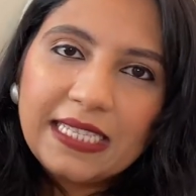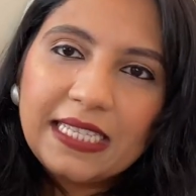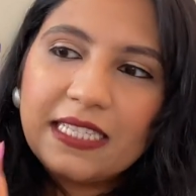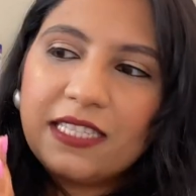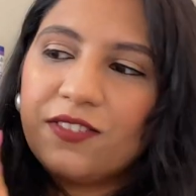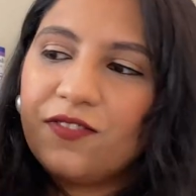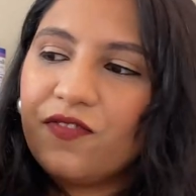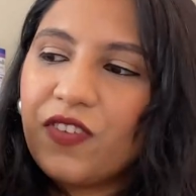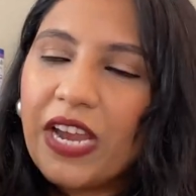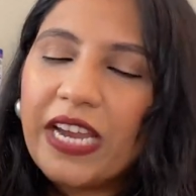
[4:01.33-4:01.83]

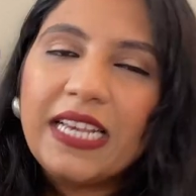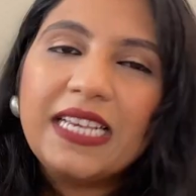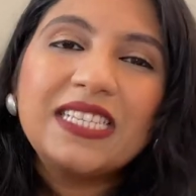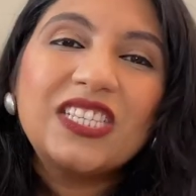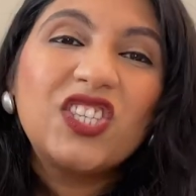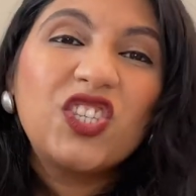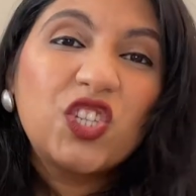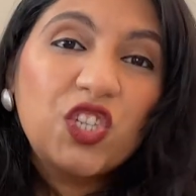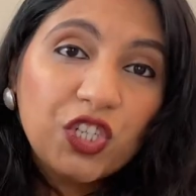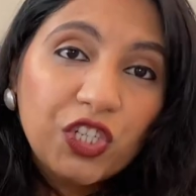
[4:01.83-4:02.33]
It's very
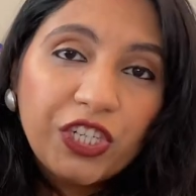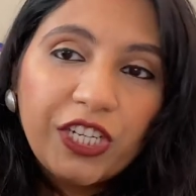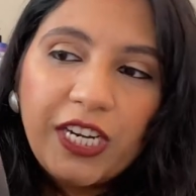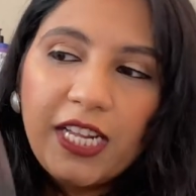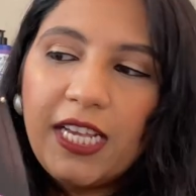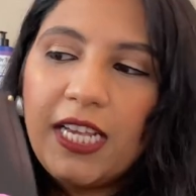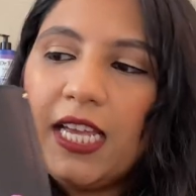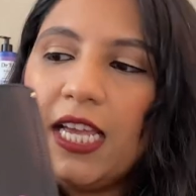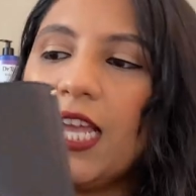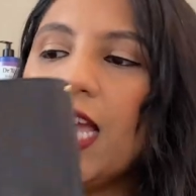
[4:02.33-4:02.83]

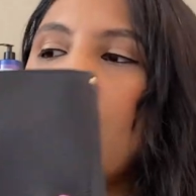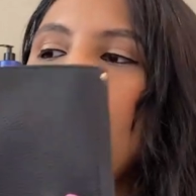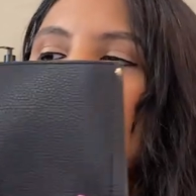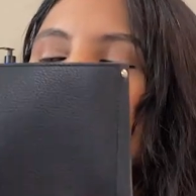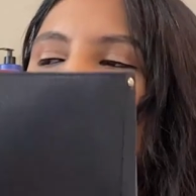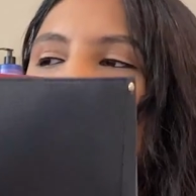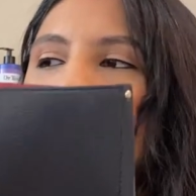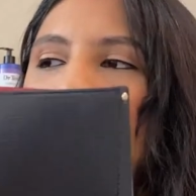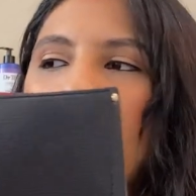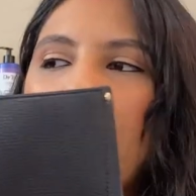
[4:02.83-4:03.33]
sturdy.
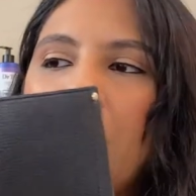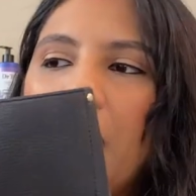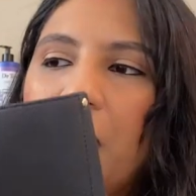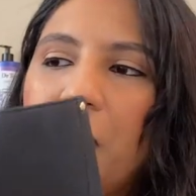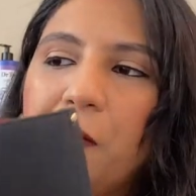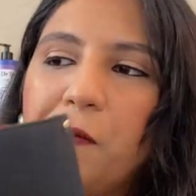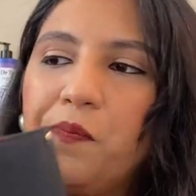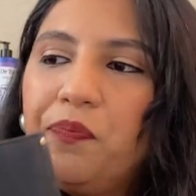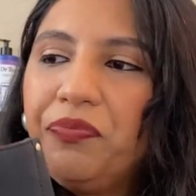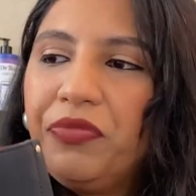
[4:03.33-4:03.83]

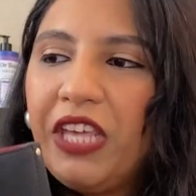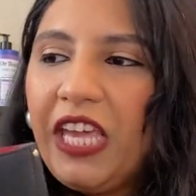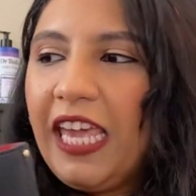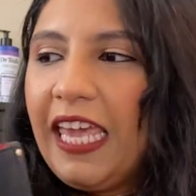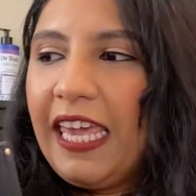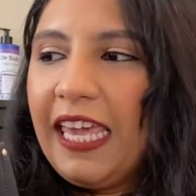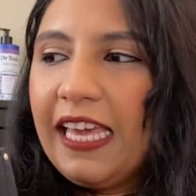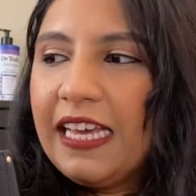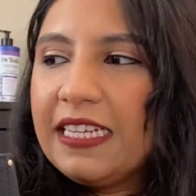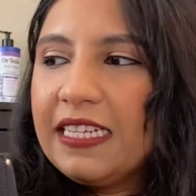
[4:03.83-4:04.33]

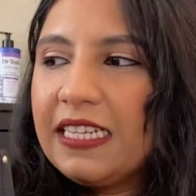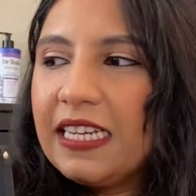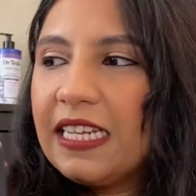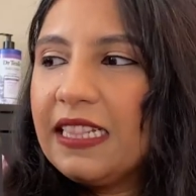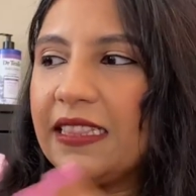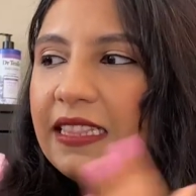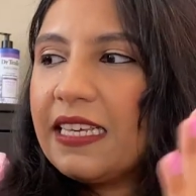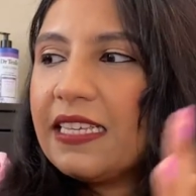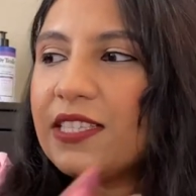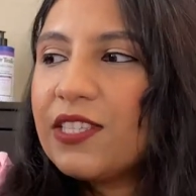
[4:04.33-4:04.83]
And
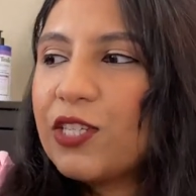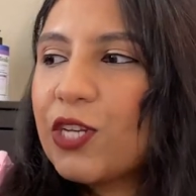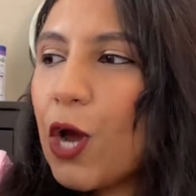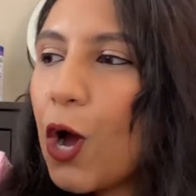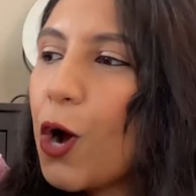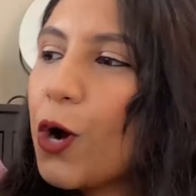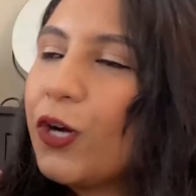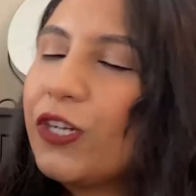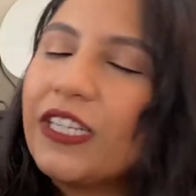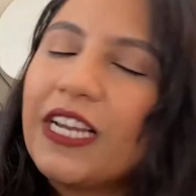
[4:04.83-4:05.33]
this
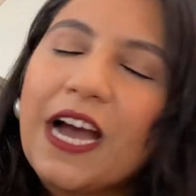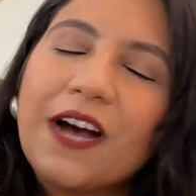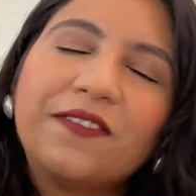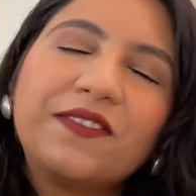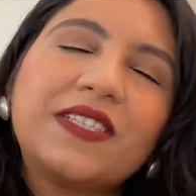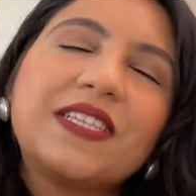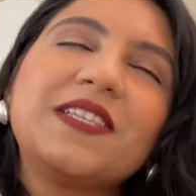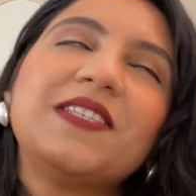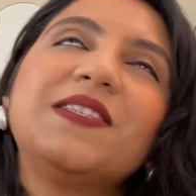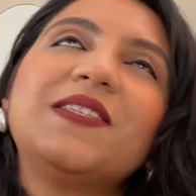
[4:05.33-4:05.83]
tote
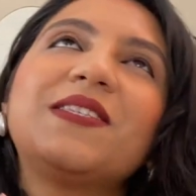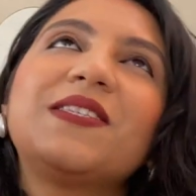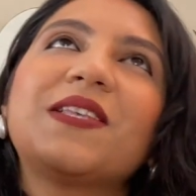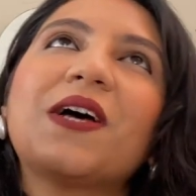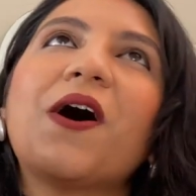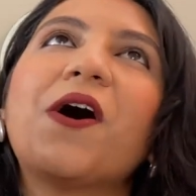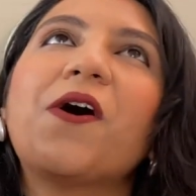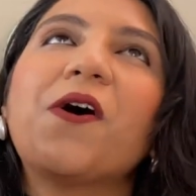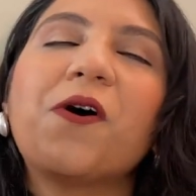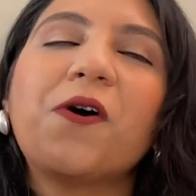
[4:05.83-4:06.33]
comes in
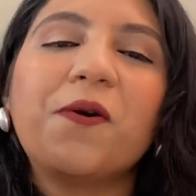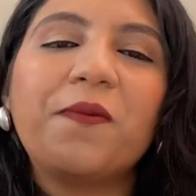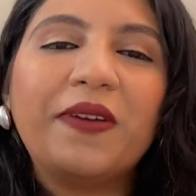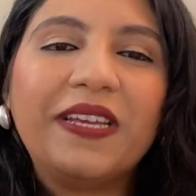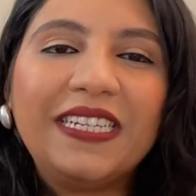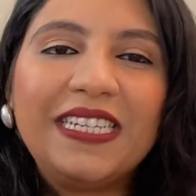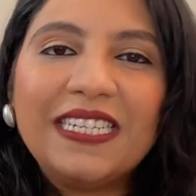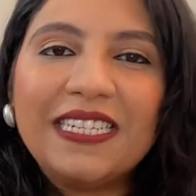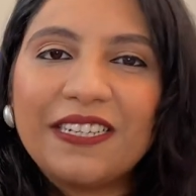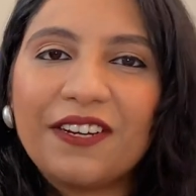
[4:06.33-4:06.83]
so
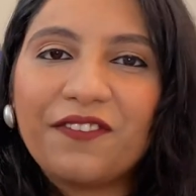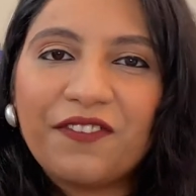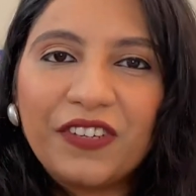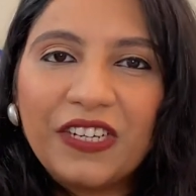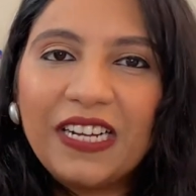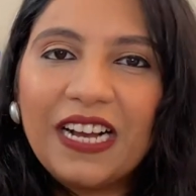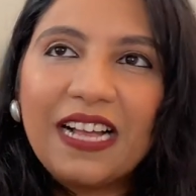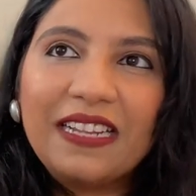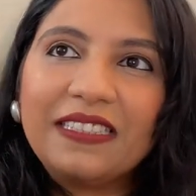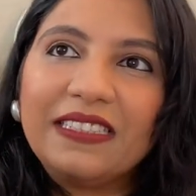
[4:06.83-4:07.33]
many
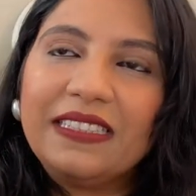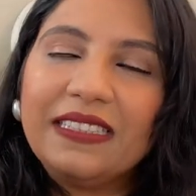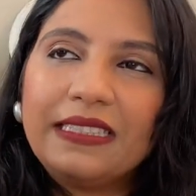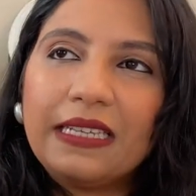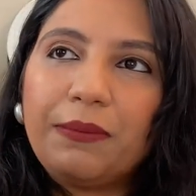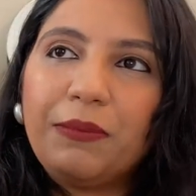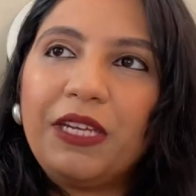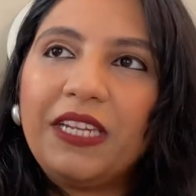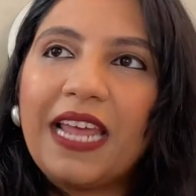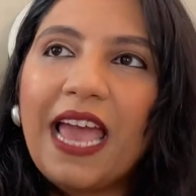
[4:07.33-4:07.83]
different colors. I
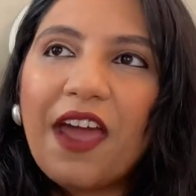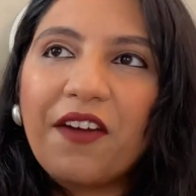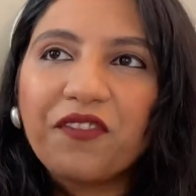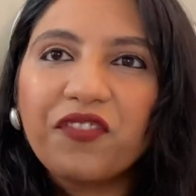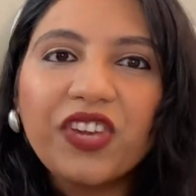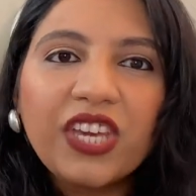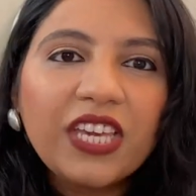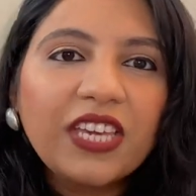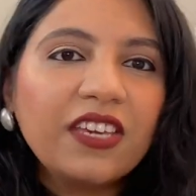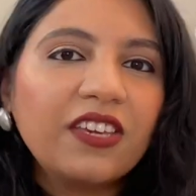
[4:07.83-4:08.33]
mean, every
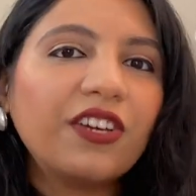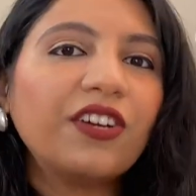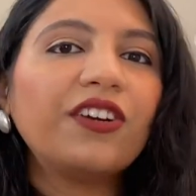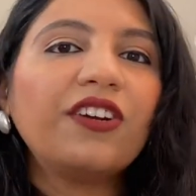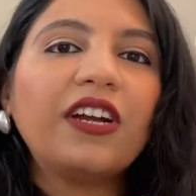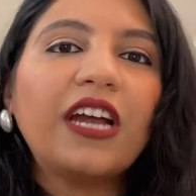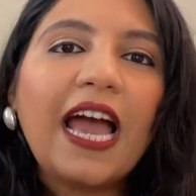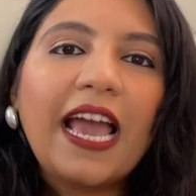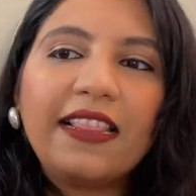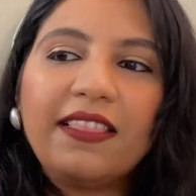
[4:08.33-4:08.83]

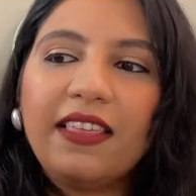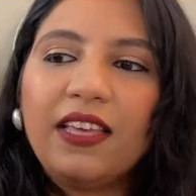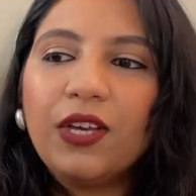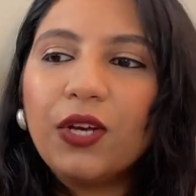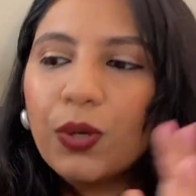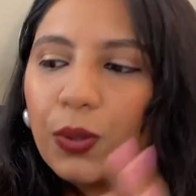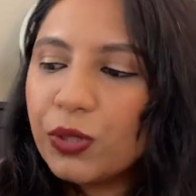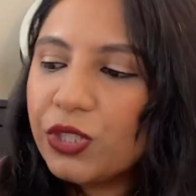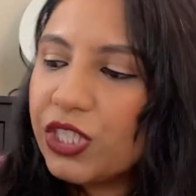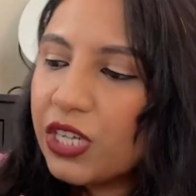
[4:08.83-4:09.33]
year I think
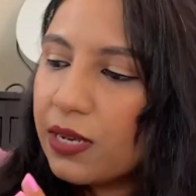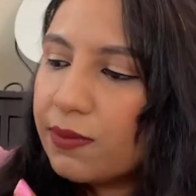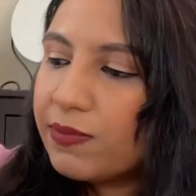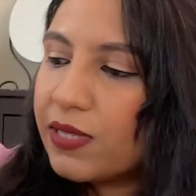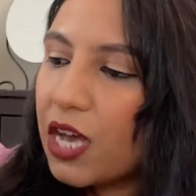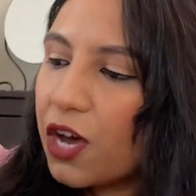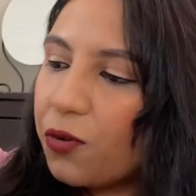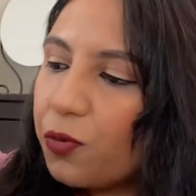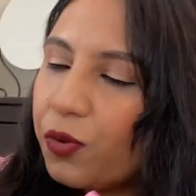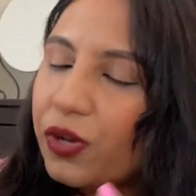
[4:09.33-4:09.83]
Coach comes
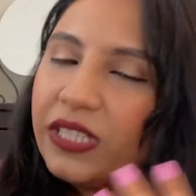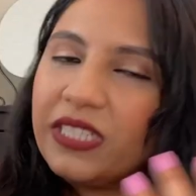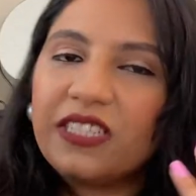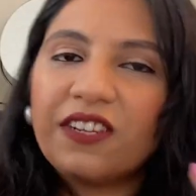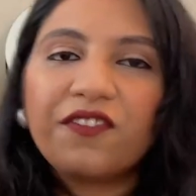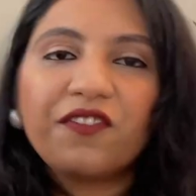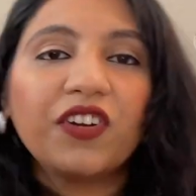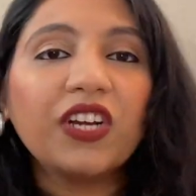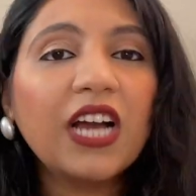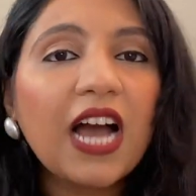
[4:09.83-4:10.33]
out with
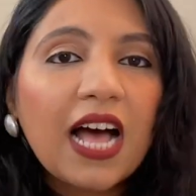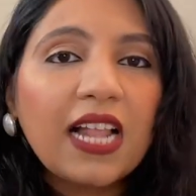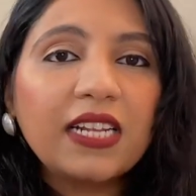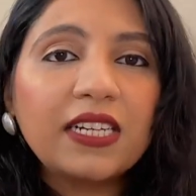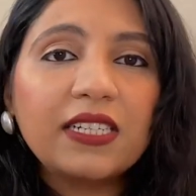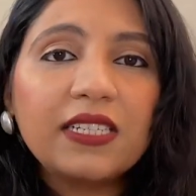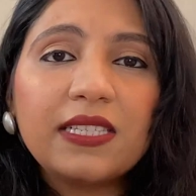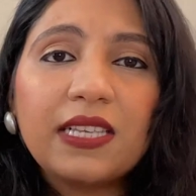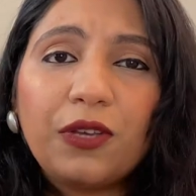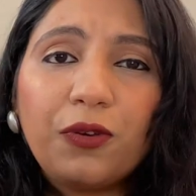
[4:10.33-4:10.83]
different
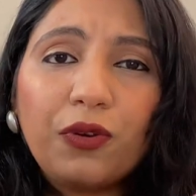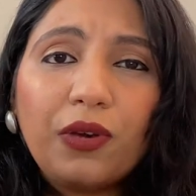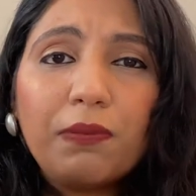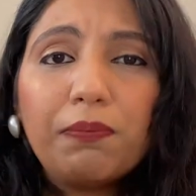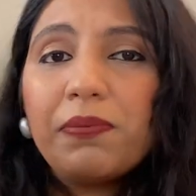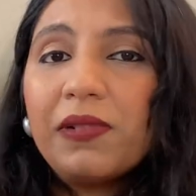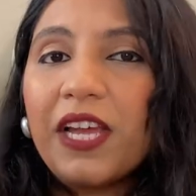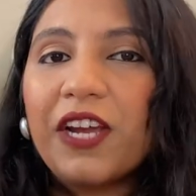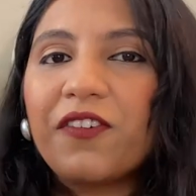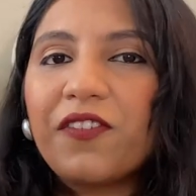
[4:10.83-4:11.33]
colors that you can
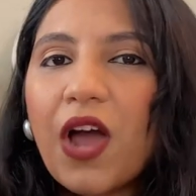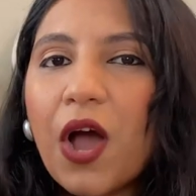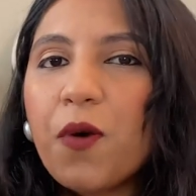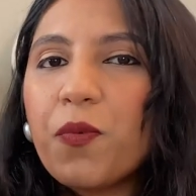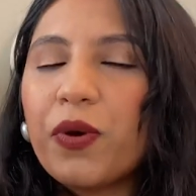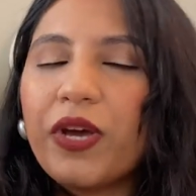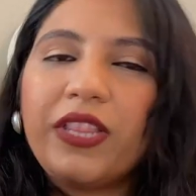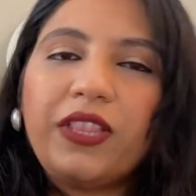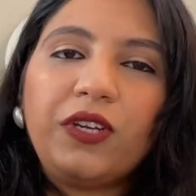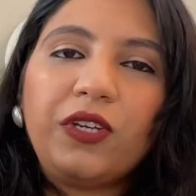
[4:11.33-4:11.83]
play around
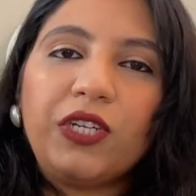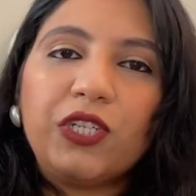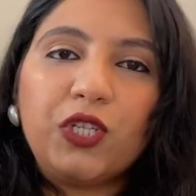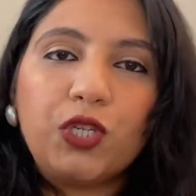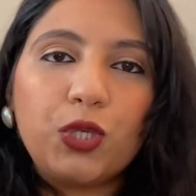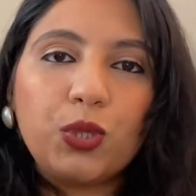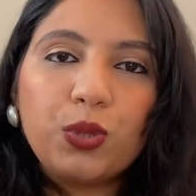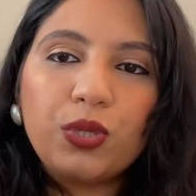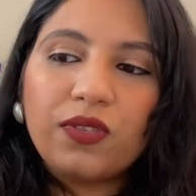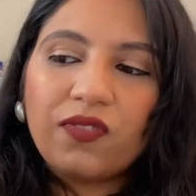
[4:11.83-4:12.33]
with, you can
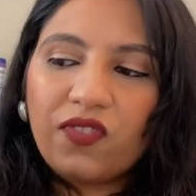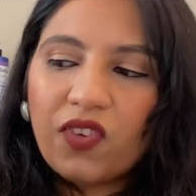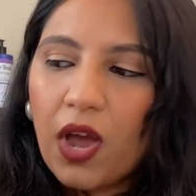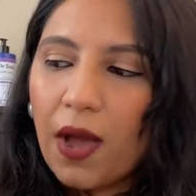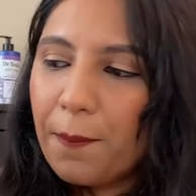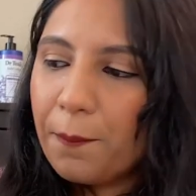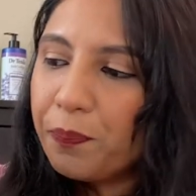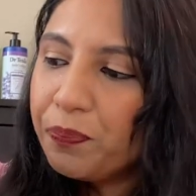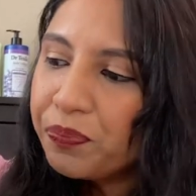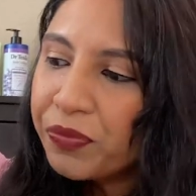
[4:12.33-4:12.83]
choose
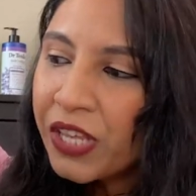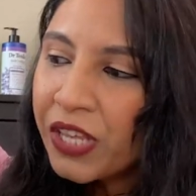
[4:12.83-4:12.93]
from.